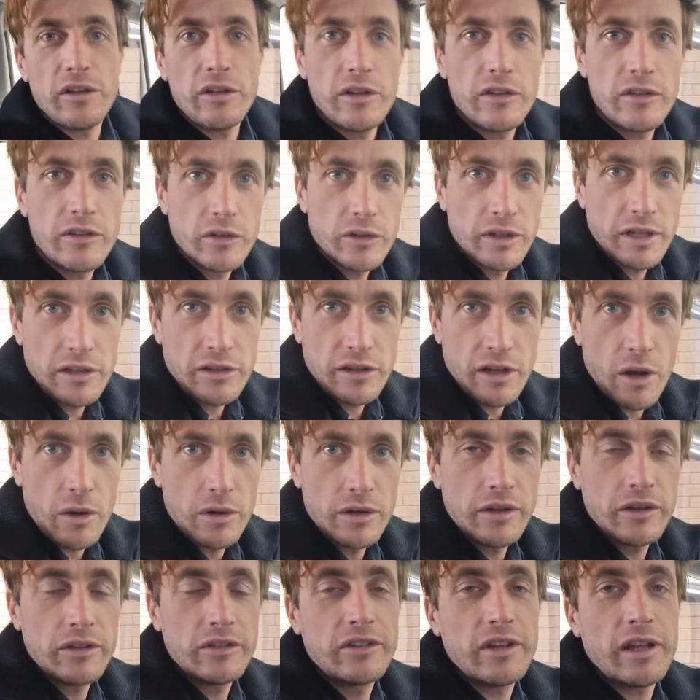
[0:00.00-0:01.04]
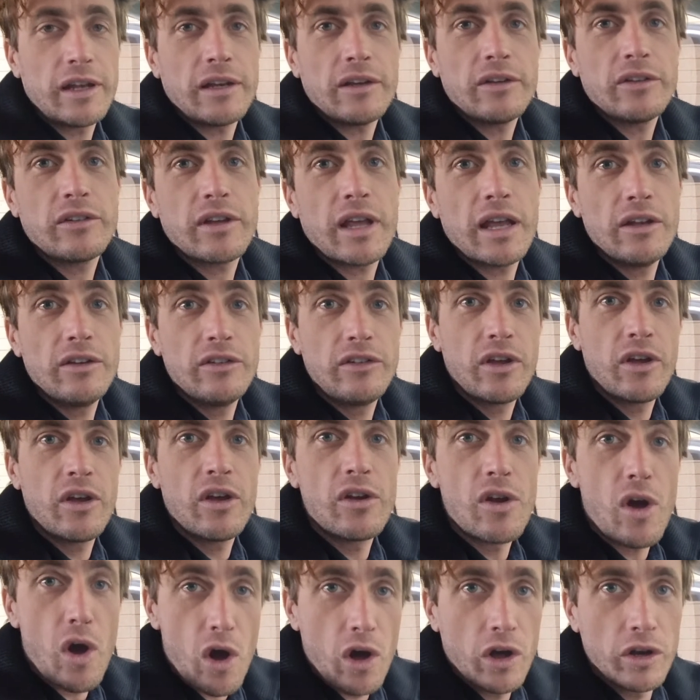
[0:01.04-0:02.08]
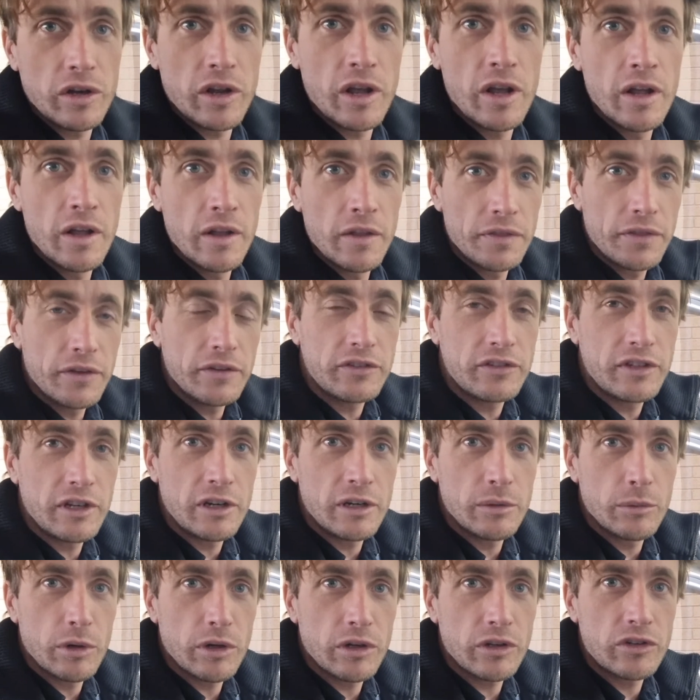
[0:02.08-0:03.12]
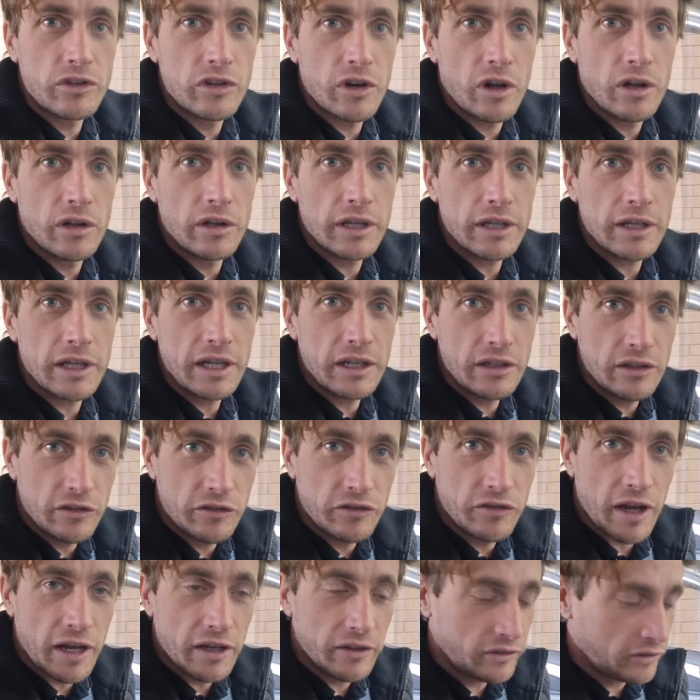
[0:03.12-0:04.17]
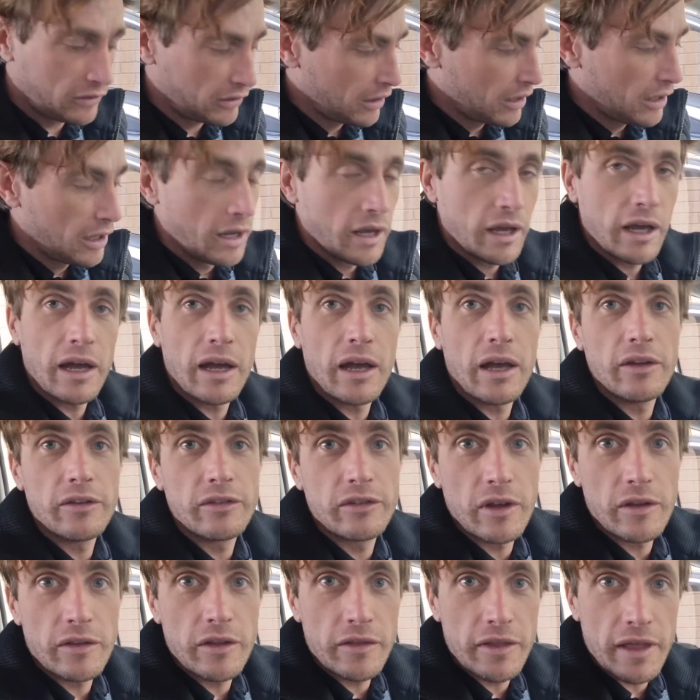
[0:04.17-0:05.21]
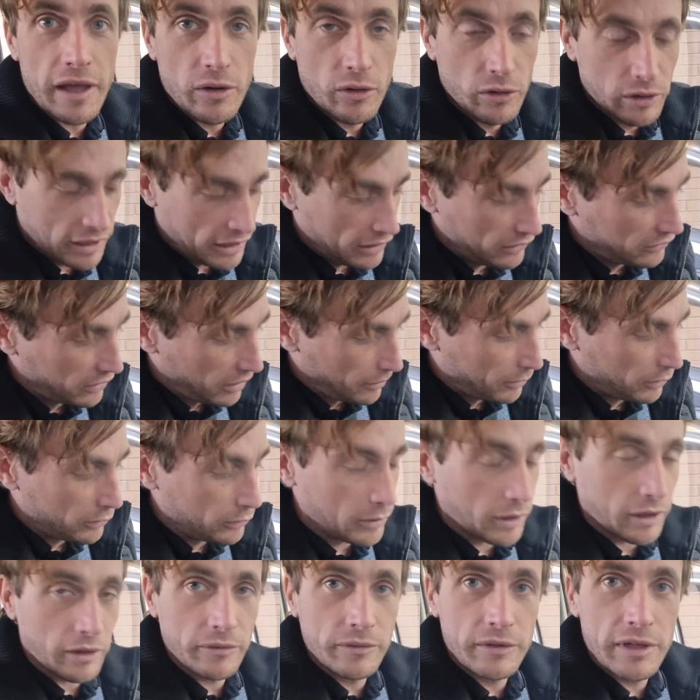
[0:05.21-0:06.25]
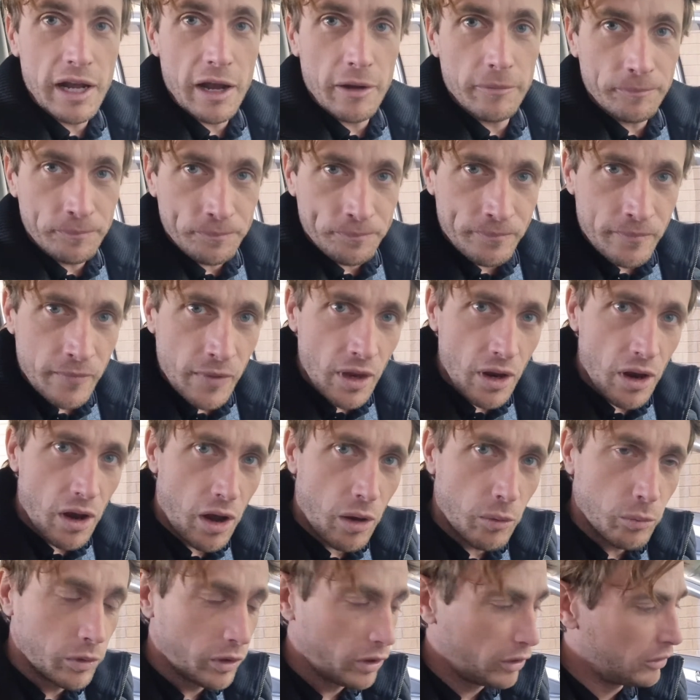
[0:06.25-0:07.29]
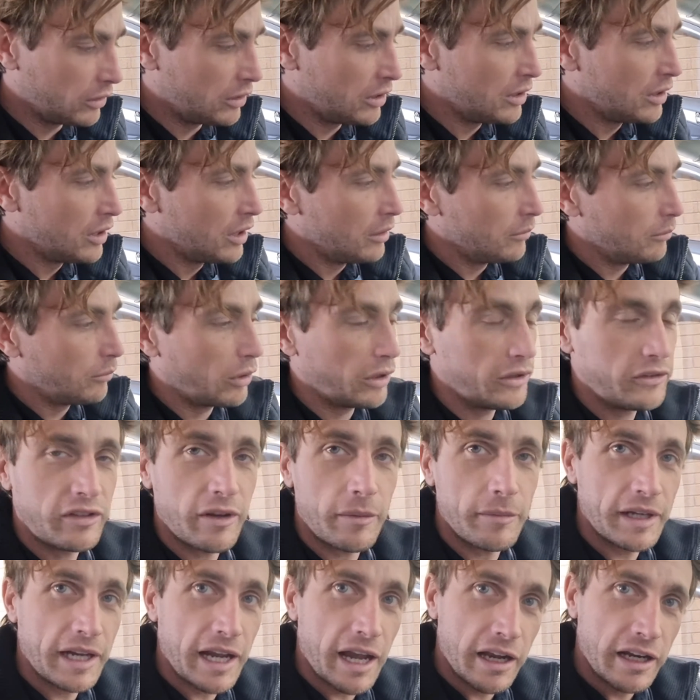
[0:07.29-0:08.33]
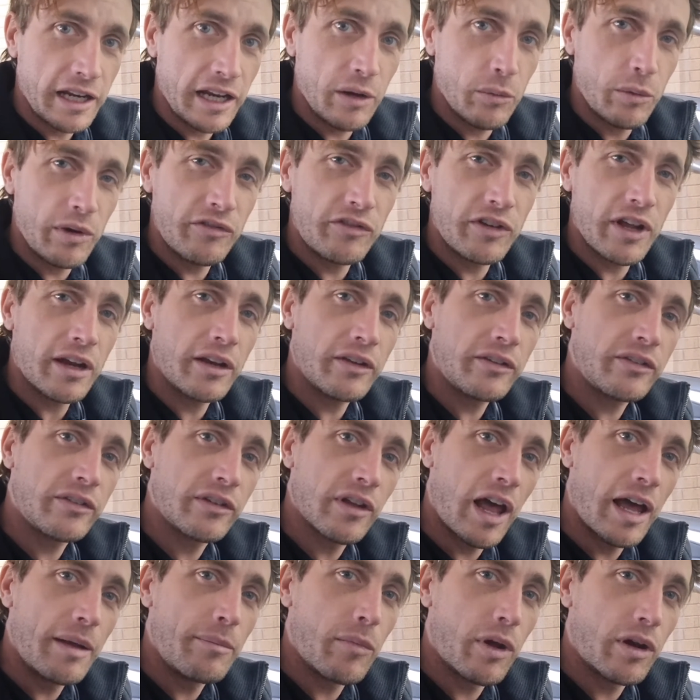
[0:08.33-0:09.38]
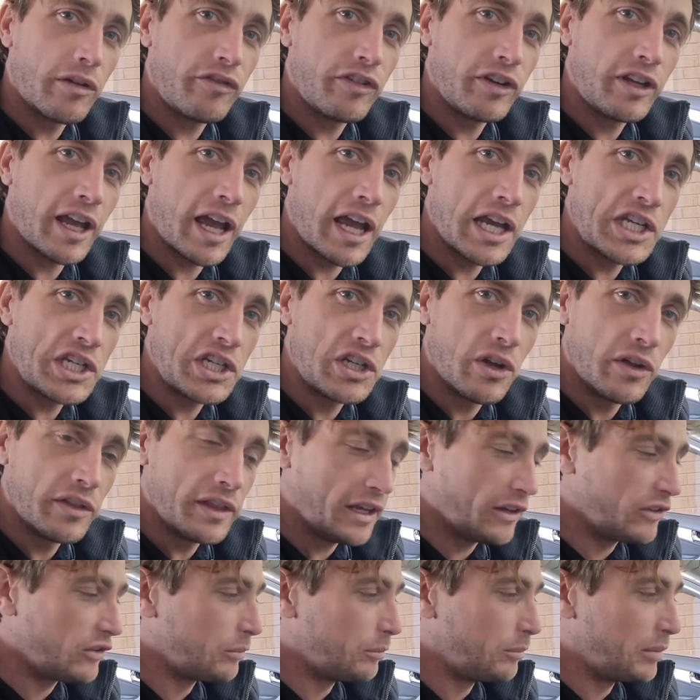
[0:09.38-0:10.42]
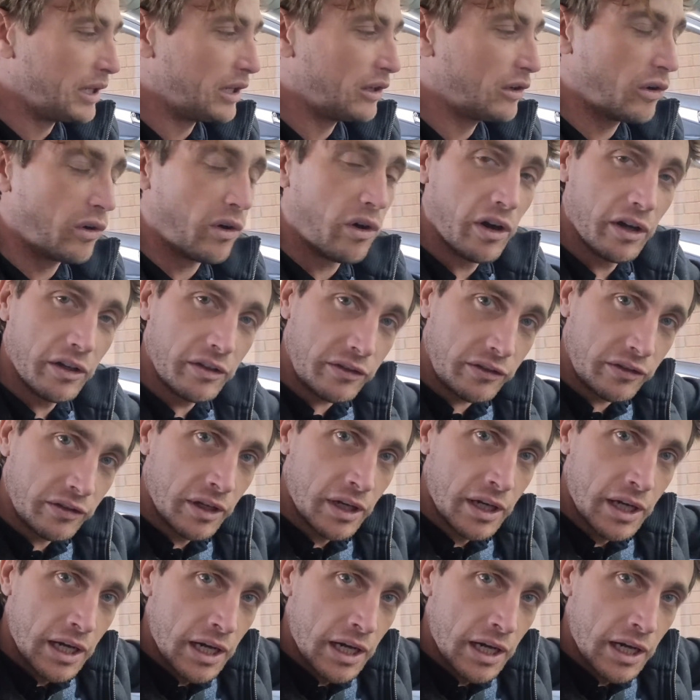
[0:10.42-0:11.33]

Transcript: units, you'll need to go into the settings and turn on the steering wheel control interface so that that all links up as well. Now I will point something out here. We've done a slight modification on this because